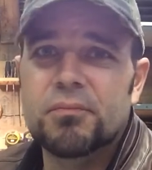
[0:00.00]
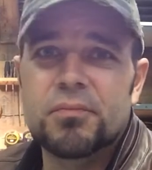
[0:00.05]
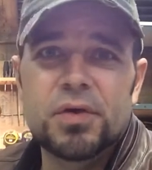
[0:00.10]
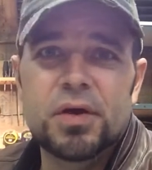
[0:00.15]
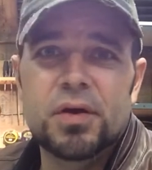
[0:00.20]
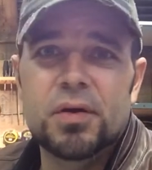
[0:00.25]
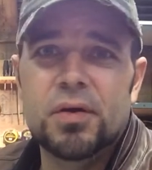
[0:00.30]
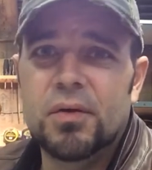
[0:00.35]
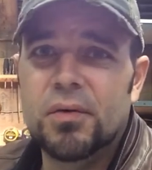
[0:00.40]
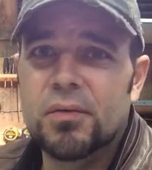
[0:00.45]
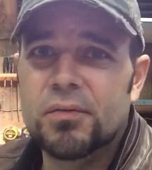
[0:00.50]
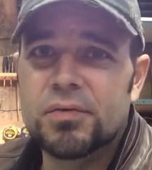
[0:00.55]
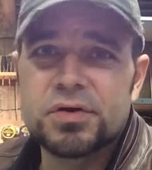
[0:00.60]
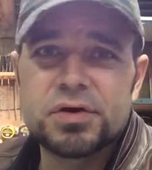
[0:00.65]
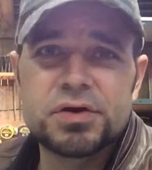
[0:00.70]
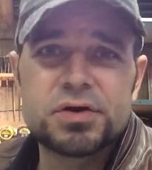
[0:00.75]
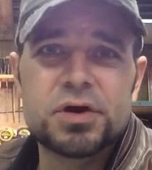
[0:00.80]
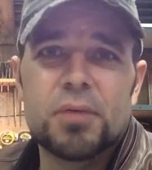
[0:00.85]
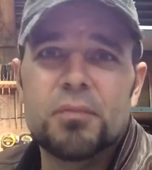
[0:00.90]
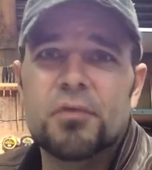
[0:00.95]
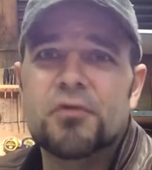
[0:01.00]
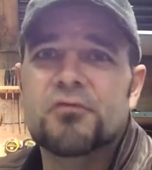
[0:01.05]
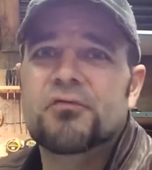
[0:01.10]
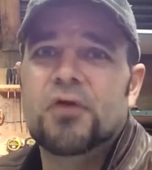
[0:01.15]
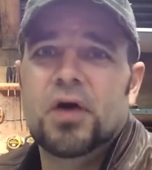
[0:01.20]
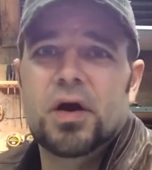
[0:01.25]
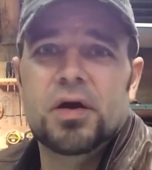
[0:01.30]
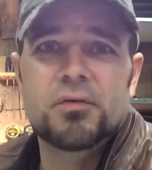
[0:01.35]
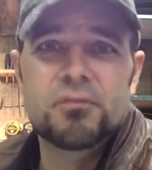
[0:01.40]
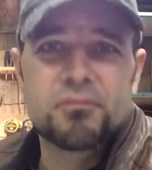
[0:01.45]
you know, summer
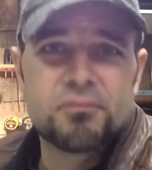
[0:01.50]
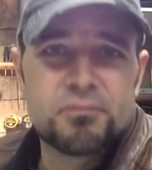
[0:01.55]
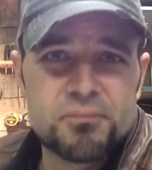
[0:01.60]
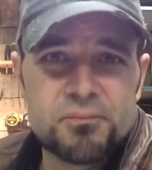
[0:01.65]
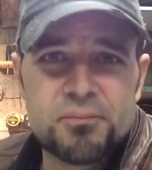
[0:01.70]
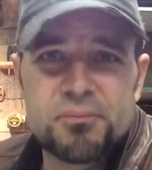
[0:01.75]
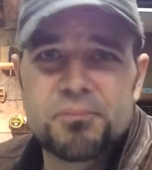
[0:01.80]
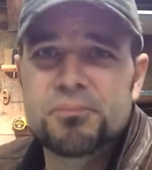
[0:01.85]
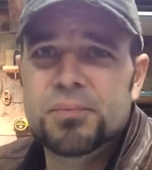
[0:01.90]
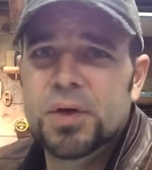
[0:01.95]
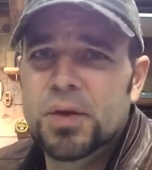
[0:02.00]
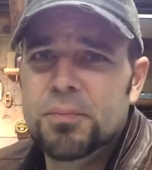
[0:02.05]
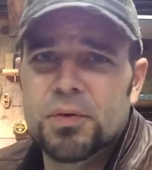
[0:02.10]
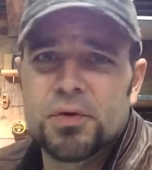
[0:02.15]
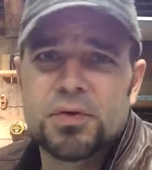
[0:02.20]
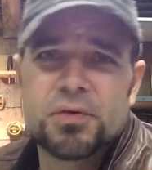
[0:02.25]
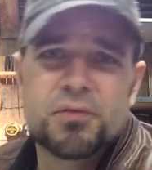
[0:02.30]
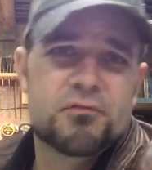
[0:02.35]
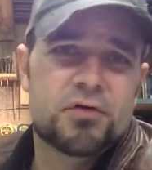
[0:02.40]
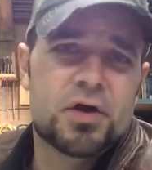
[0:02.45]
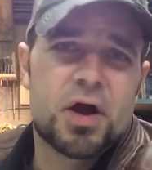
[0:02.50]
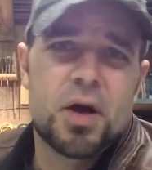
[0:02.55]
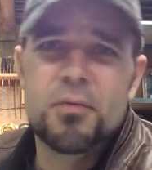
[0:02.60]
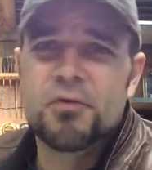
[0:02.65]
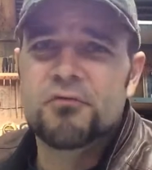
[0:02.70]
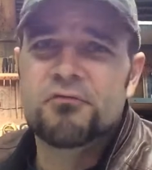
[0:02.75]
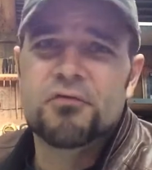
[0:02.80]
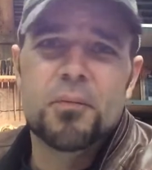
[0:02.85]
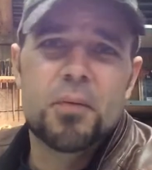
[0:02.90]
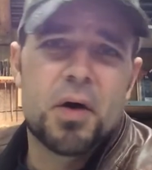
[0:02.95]
fun, people
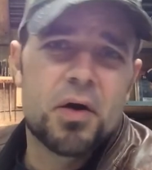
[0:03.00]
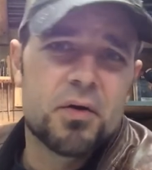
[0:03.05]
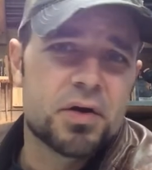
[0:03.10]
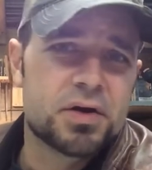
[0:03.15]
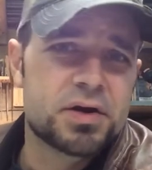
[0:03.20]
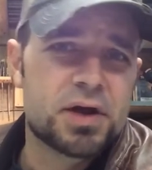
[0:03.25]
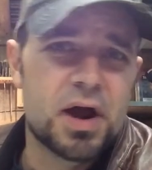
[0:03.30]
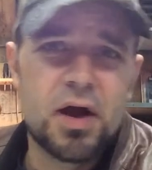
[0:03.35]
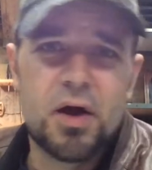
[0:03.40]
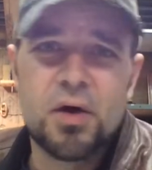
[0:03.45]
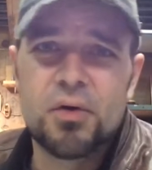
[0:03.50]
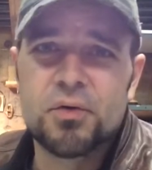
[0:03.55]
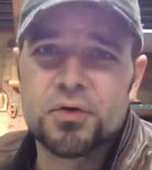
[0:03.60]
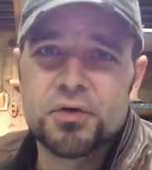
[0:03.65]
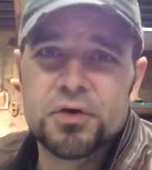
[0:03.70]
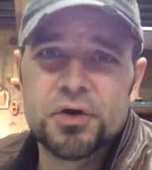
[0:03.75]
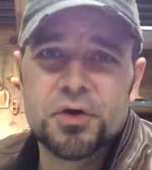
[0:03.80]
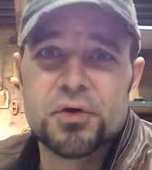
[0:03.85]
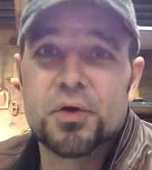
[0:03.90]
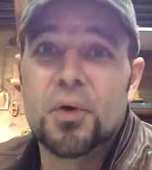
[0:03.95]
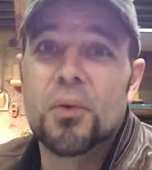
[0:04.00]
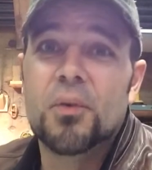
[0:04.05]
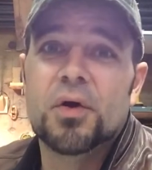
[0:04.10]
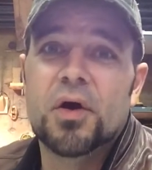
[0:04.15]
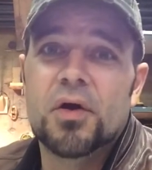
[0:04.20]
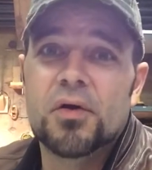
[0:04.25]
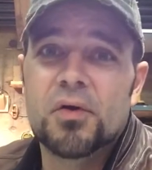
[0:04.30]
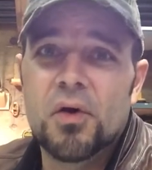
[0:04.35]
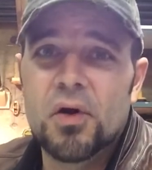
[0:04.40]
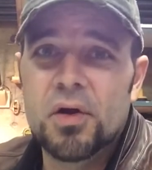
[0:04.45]
coming from out of town, or you're going
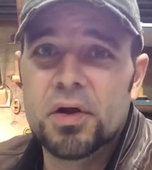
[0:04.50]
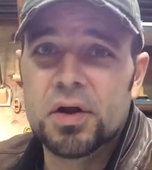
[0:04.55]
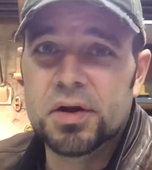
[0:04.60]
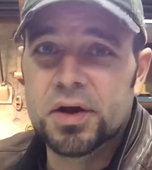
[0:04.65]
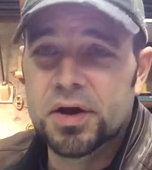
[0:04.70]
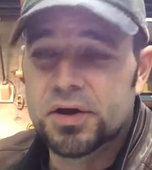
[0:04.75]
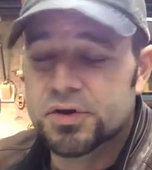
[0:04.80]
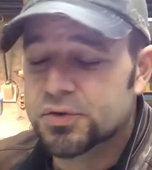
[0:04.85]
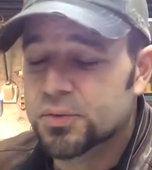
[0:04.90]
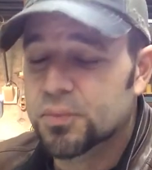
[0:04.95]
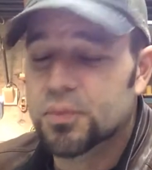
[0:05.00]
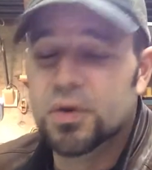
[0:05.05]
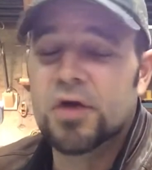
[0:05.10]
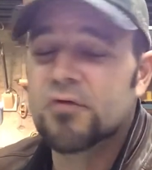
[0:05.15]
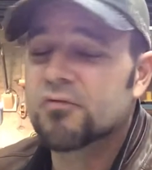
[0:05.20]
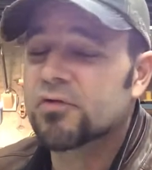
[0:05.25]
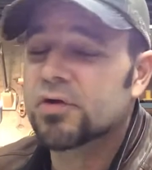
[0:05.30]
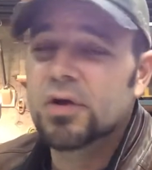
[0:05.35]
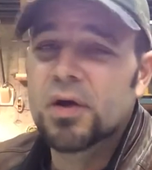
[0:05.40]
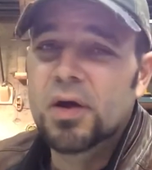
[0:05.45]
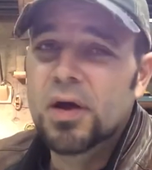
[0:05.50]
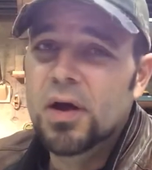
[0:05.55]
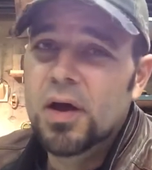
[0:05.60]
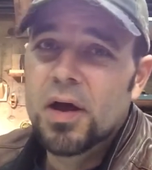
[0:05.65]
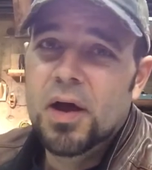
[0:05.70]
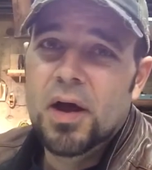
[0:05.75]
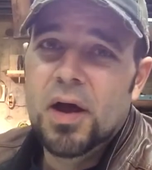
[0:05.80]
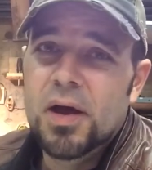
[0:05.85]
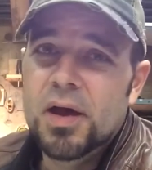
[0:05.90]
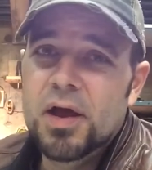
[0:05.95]
on holidays or whatever.
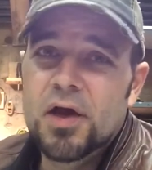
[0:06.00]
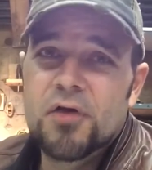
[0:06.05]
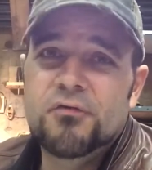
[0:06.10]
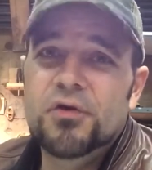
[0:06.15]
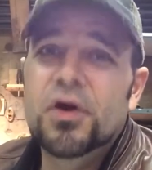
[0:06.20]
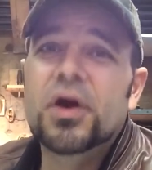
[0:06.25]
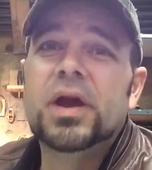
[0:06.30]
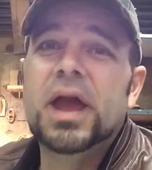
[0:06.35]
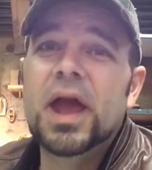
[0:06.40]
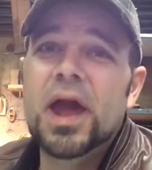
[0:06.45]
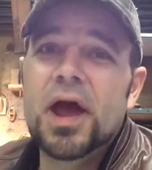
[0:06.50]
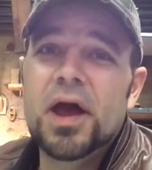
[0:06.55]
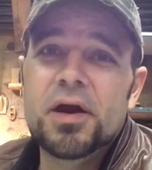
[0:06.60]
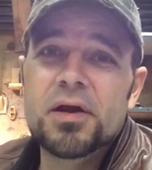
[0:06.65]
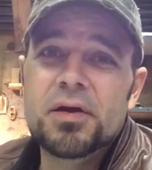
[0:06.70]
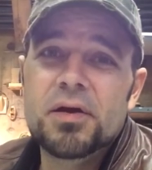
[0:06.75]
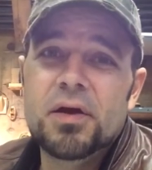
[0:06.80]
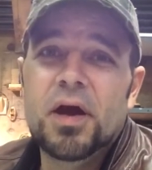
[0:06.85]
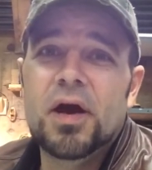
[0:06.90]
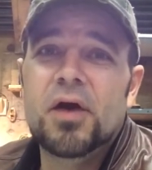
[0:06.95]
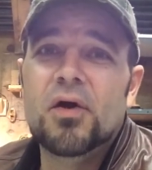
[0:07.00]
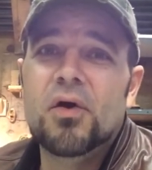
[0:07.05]
If you can at